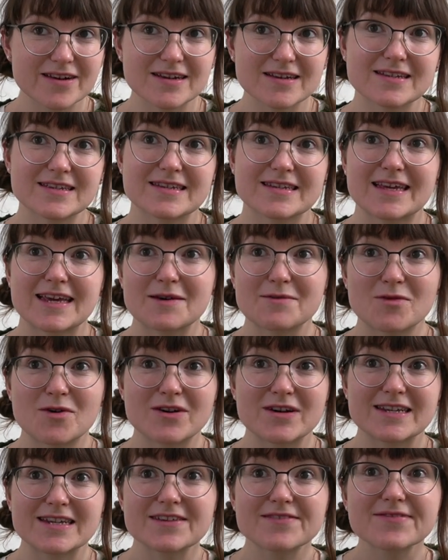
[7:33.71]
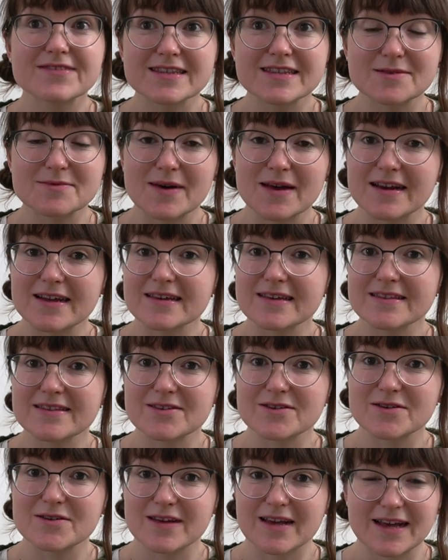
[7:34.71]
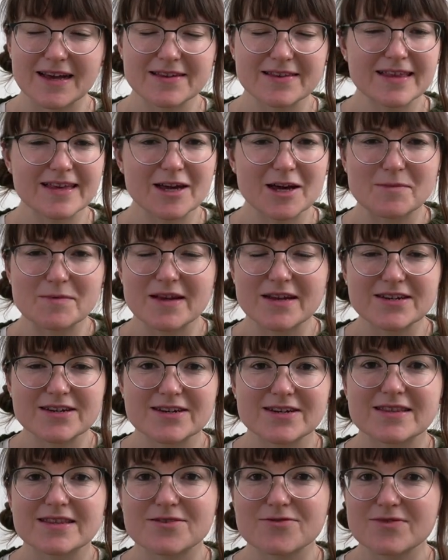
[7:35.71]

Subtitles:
casting him on a different sweater that I think I mentioned,